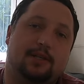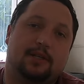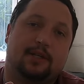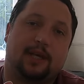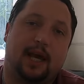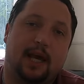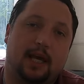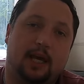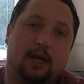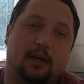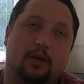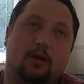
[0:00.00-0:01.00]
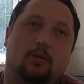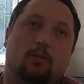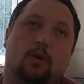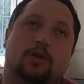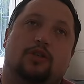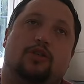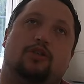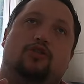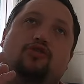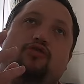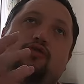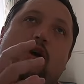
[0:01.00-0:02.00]
King wants to
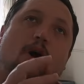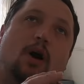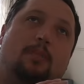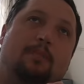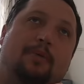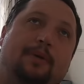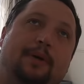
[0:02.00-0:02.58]
drop